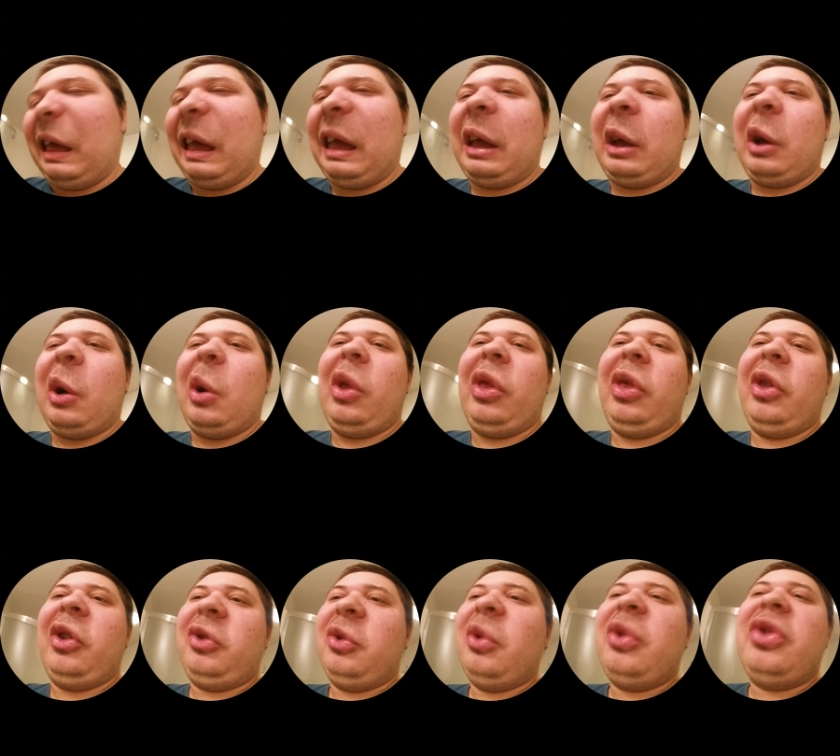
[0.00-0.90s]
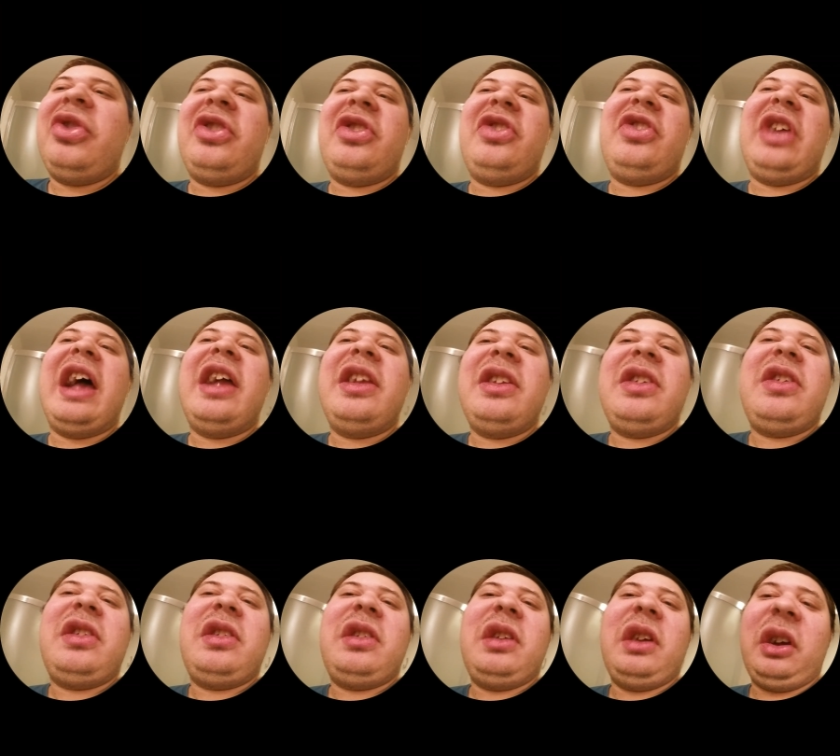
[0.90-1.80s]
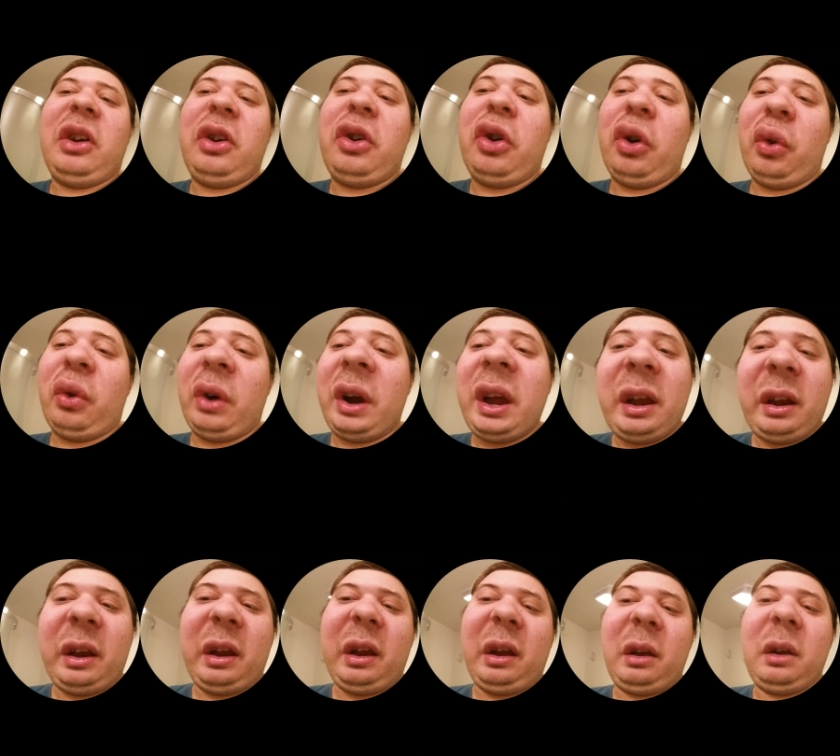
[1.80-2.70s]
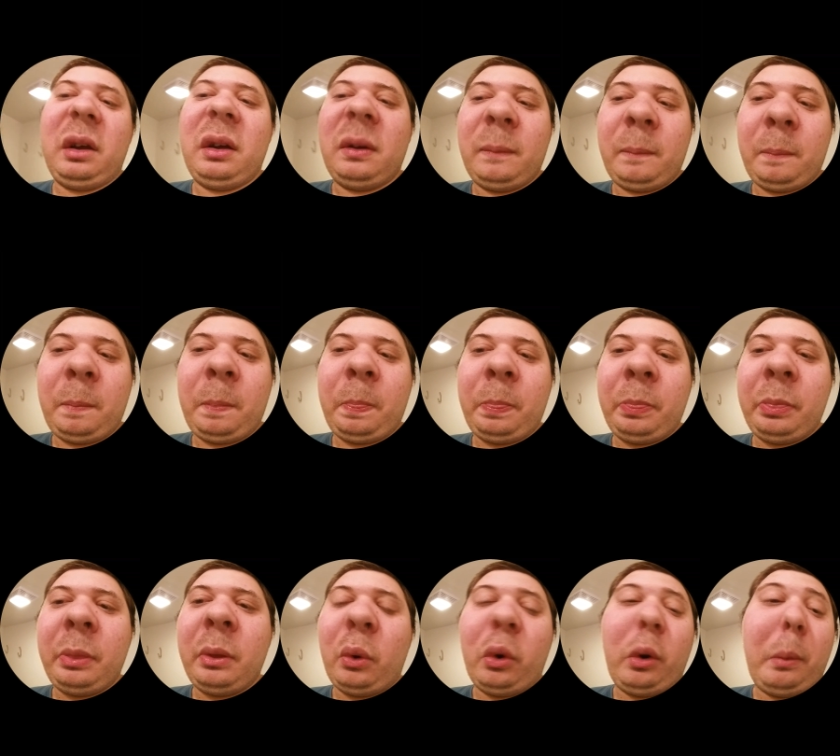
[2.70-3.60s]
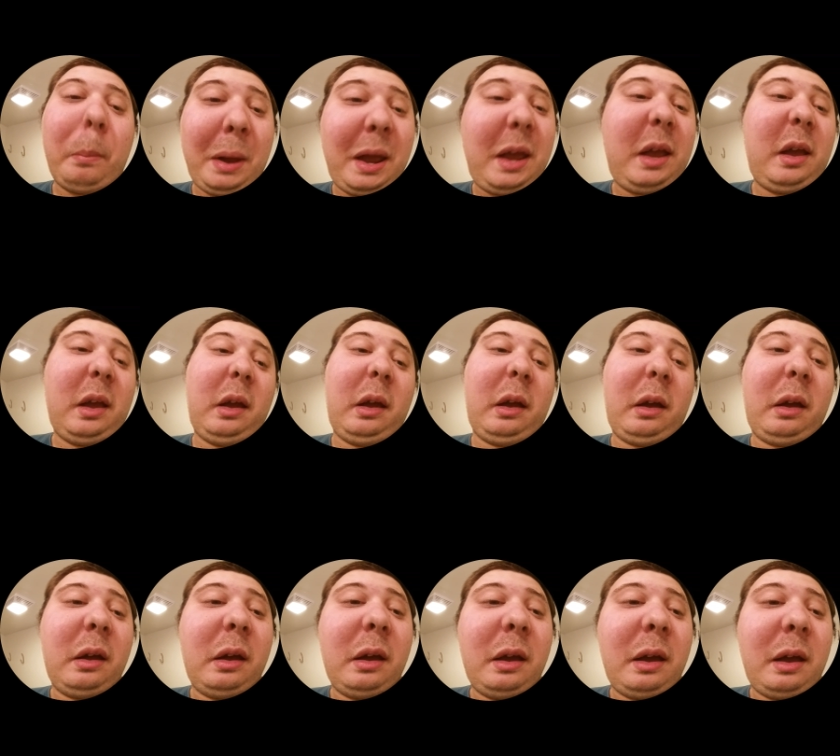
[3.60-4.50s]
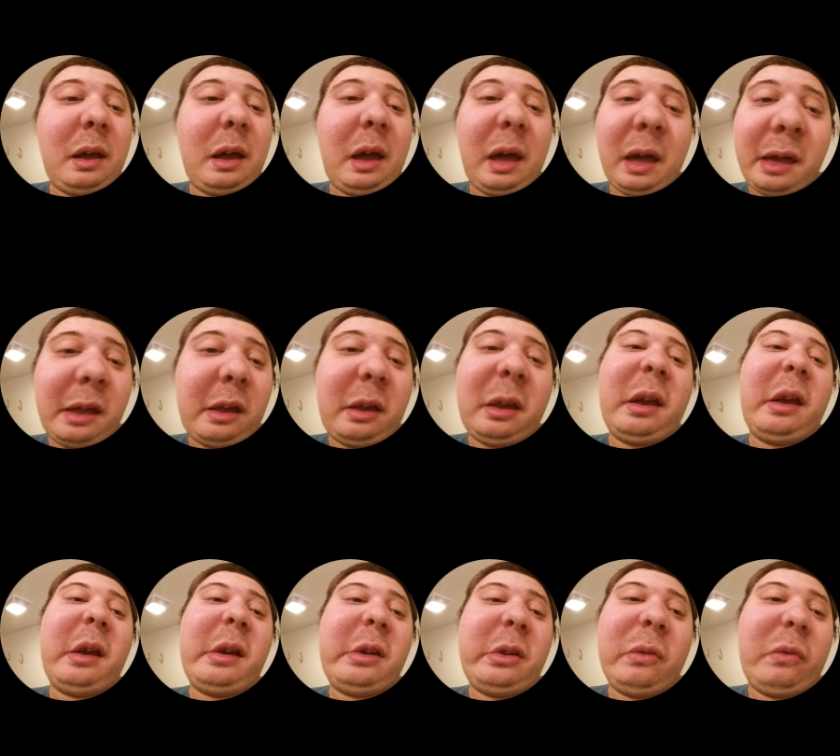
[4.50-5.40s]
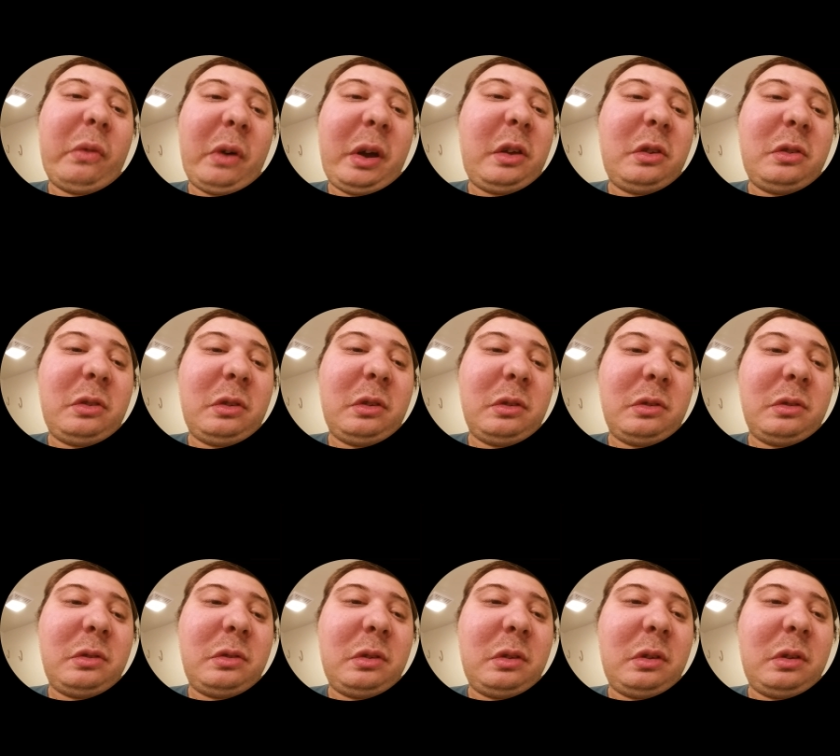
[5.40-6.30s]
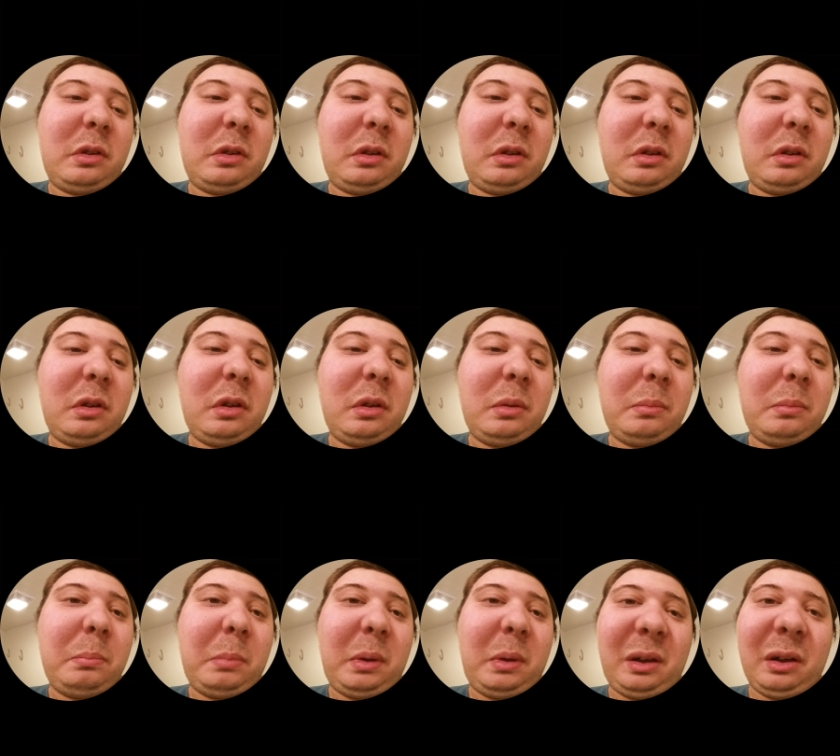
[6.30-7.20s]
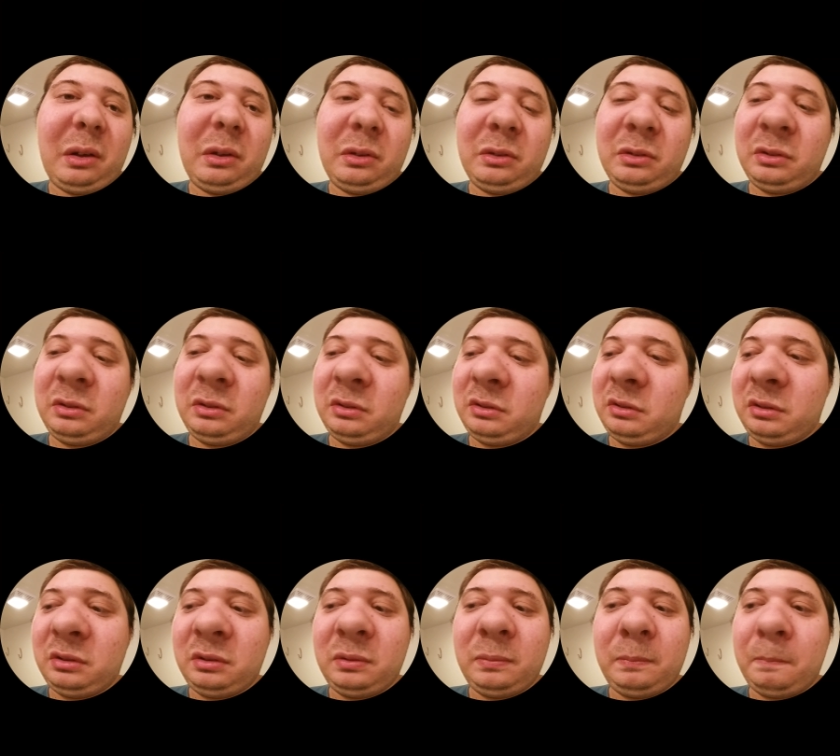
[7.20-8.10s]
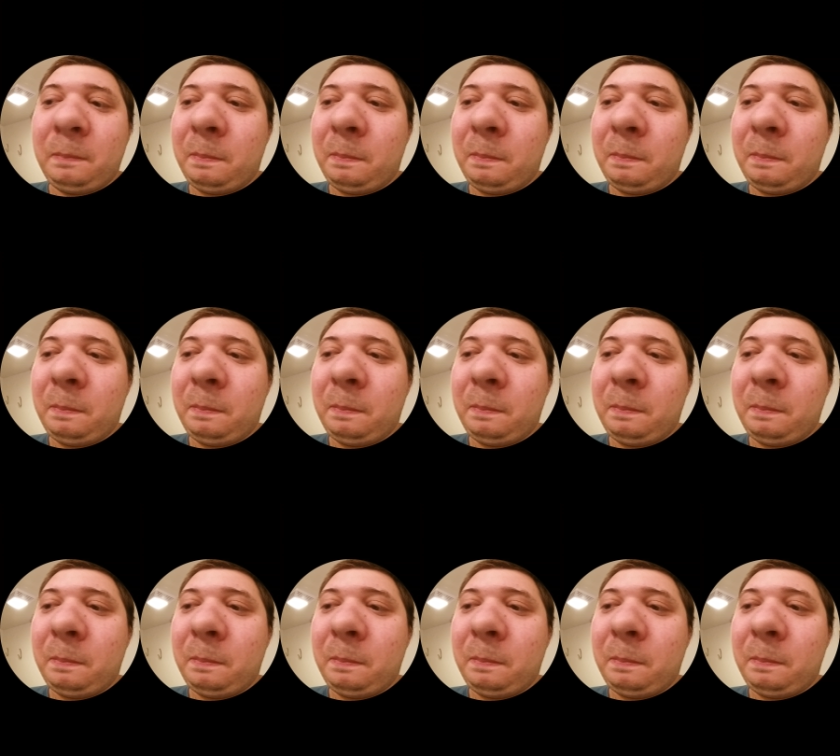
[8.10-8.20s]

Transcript: like there's no sense in creating or making 8 gig devices because